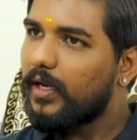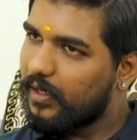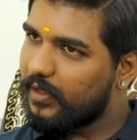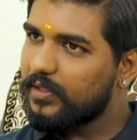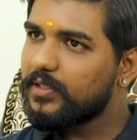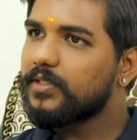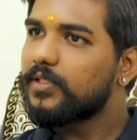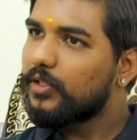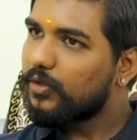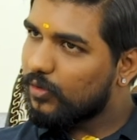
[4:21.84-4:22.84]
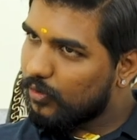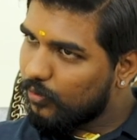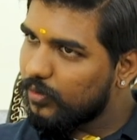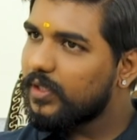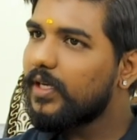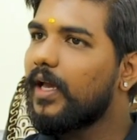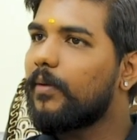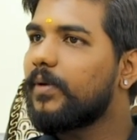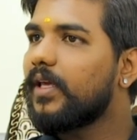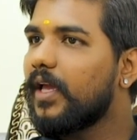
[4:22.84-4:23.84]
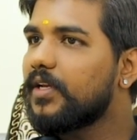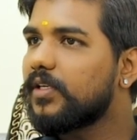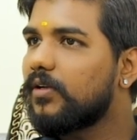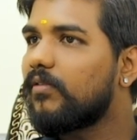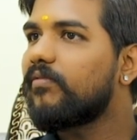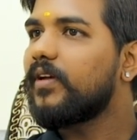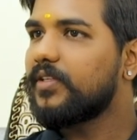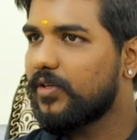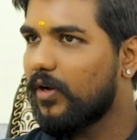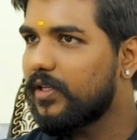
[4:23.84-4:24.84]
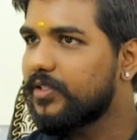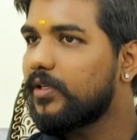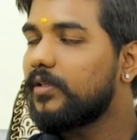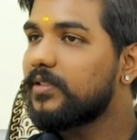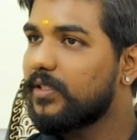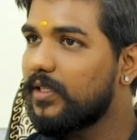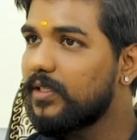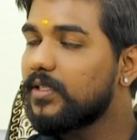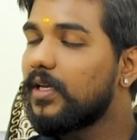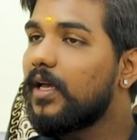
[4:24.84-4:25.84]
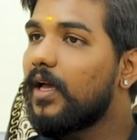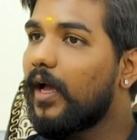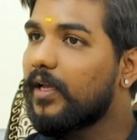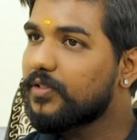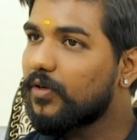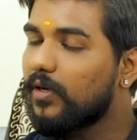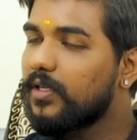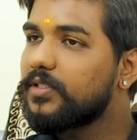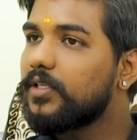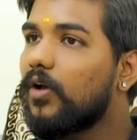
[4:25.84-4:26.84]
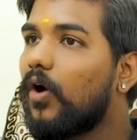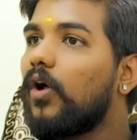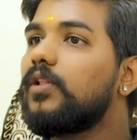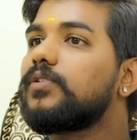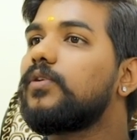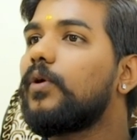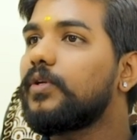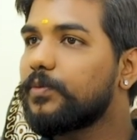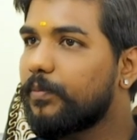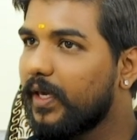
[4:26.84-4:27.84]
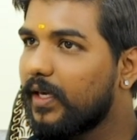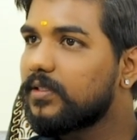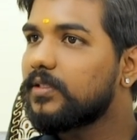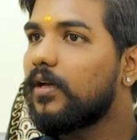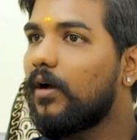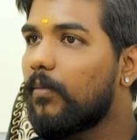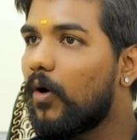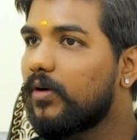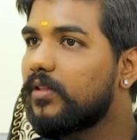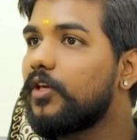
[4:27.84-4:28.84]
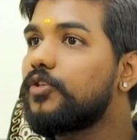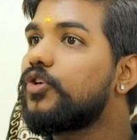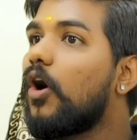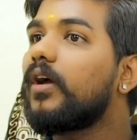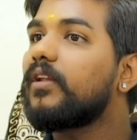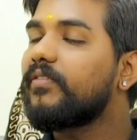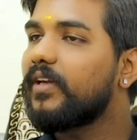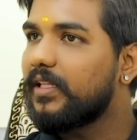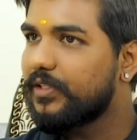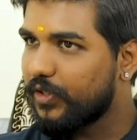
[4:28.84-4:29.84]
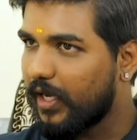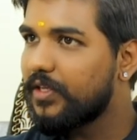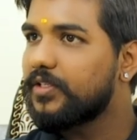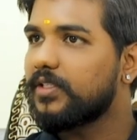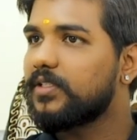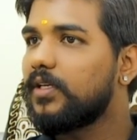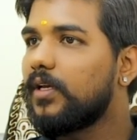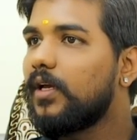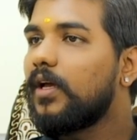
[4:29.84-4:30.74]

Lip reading: It is through the application of astrology, since astrology also speaks about the geographical changes,